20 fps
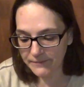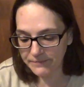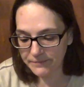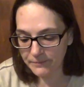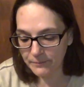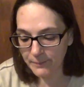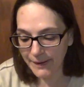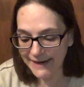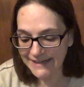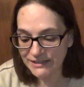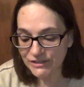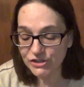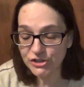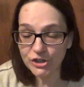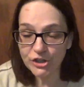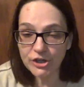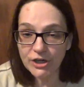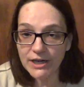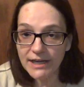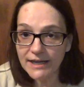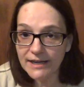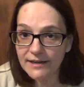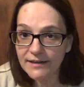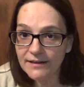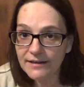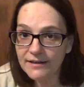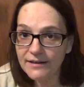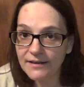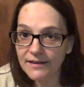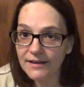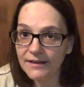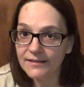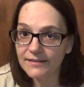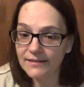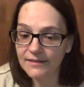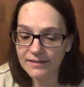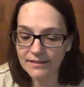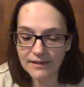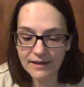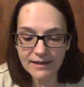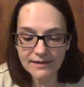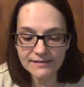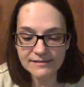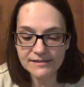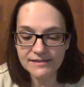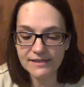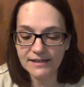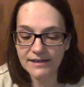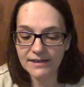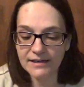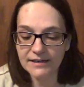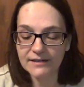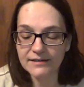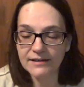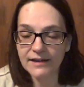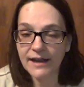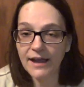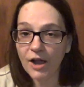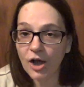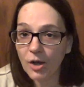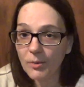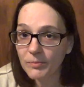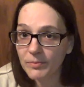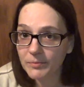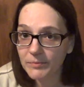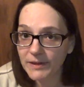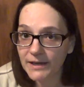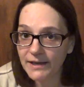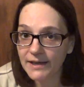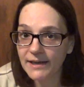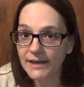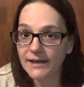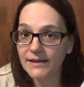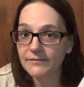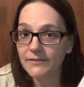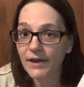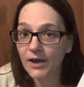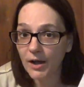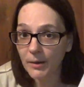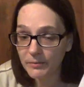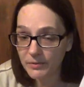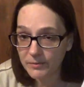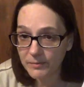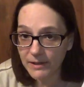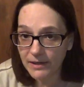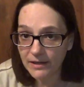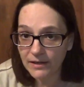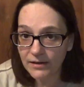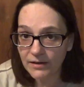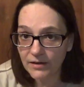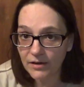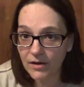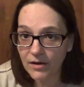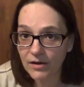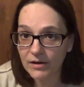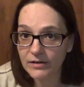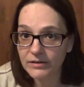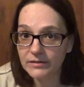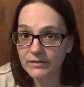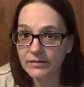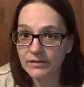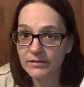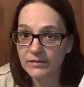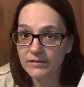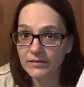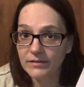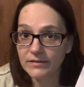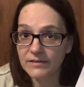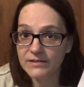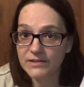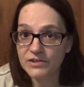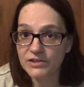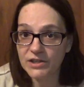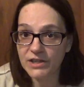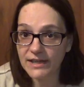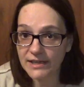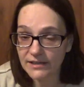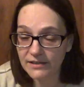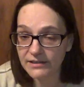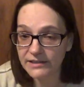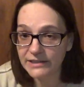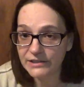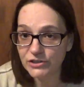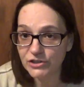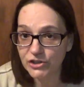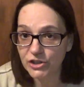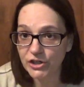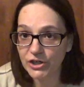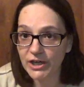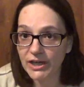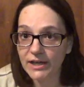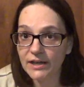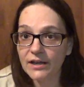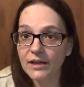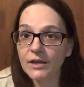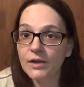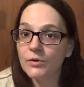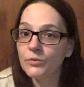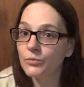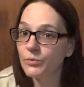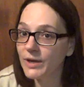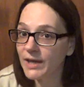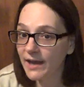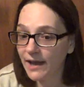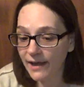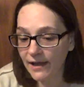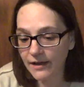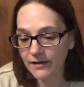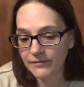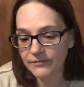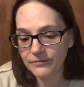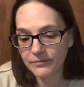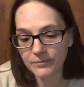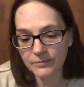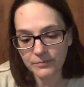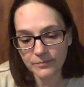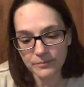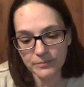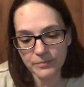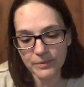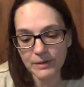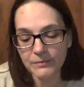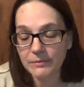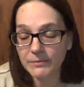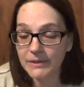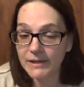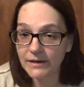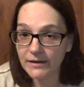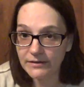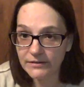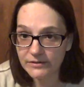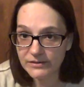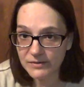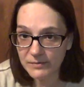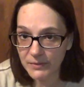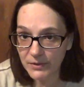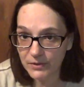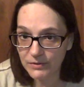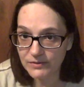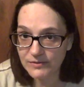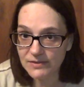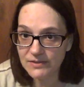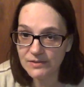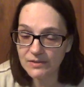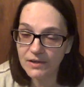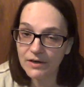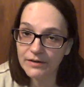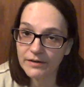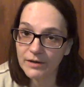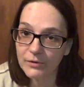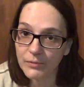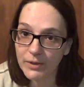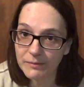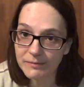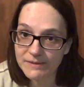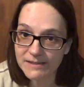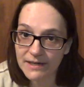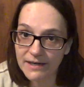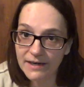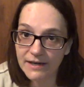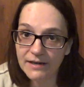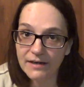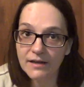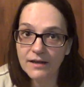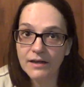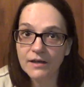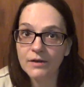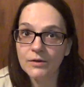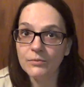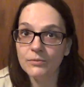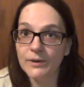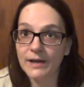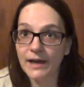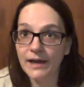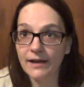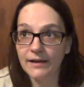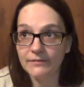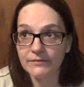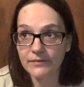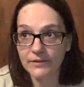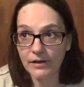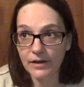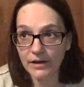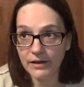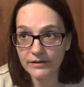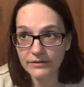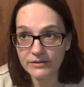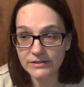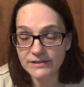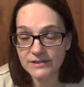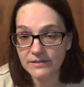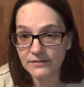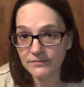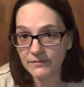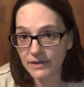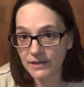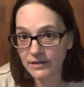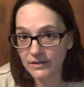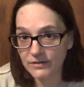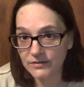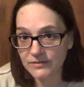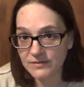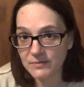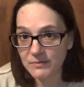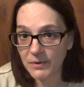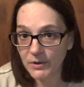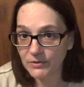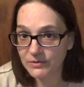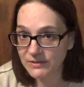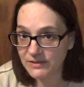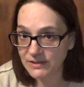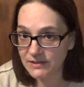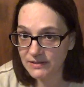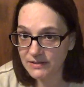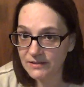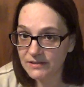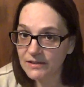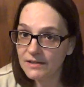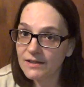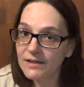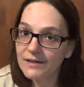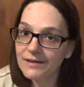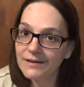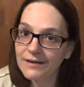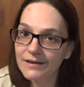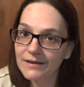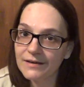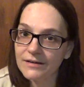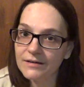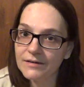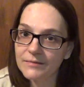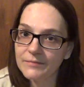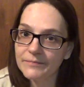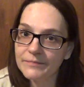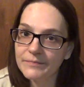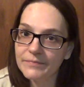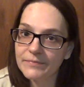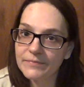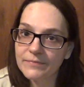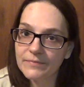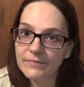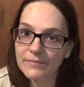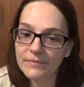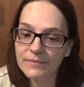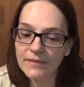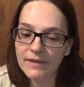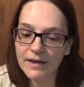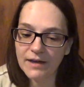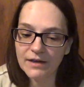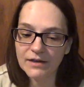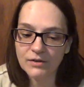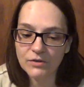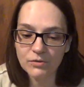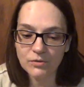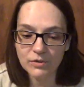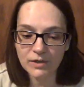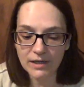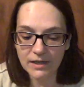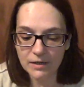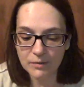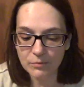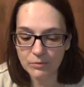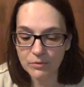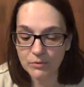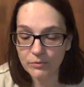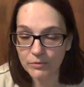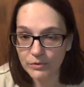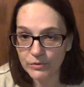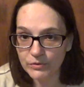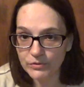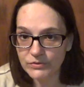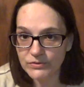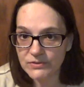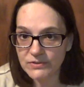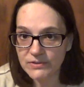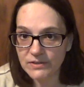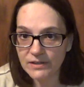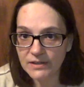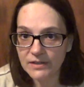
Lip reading: my journey and the things that help me and have helped me on this healing journey, we have probably hundreds of posts on our website. We have hundreds of videos posted that you can peruse.